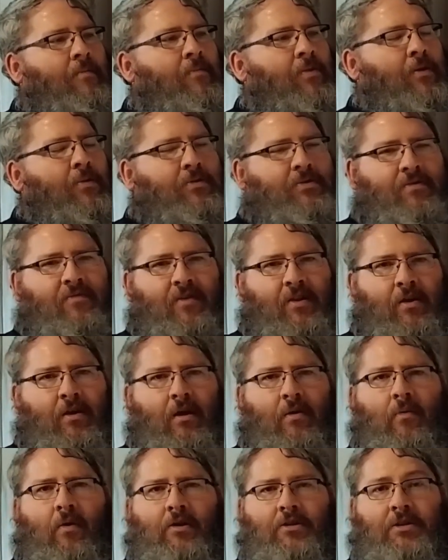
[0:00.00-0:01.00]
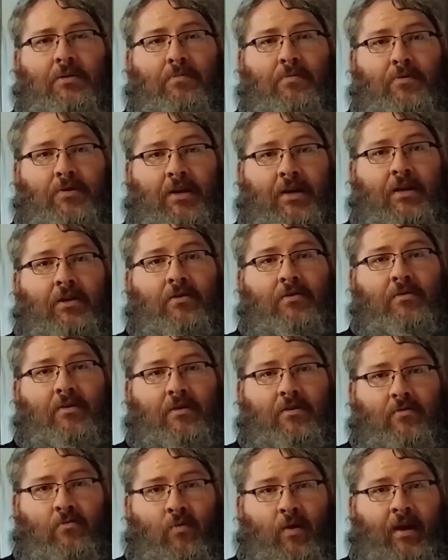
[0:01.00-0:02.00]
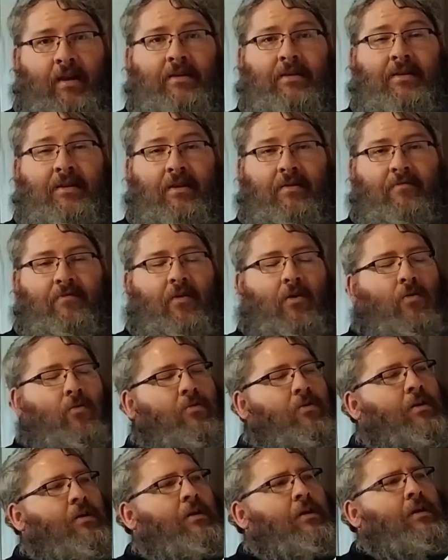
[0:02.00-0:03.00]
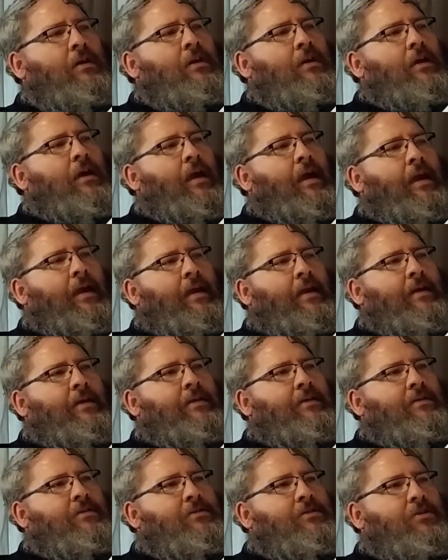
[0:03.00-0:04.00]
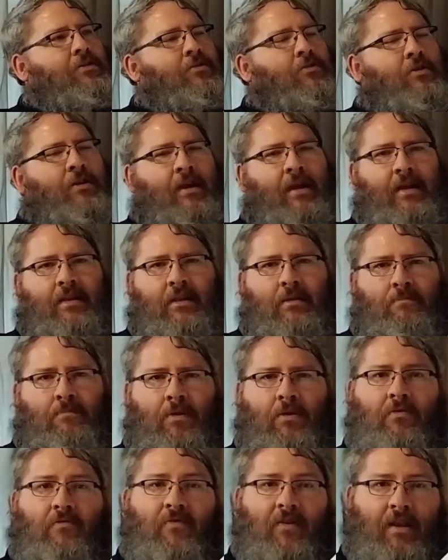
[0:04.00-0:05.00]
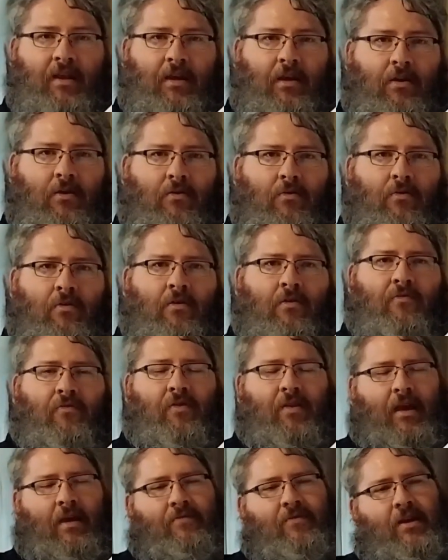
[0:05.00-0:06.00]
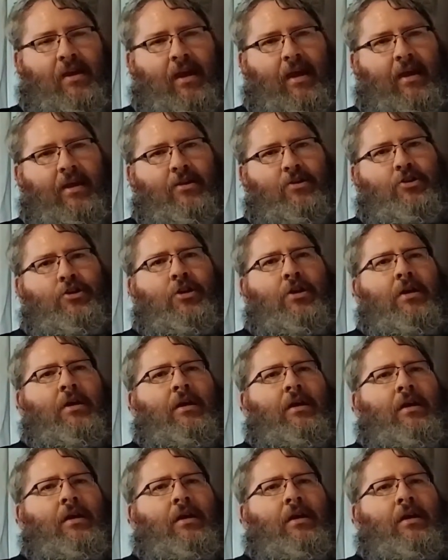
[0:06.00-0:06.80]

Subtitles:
there was a video I watched in particular that the wings did fold. And looking at the build video for the FT Edge,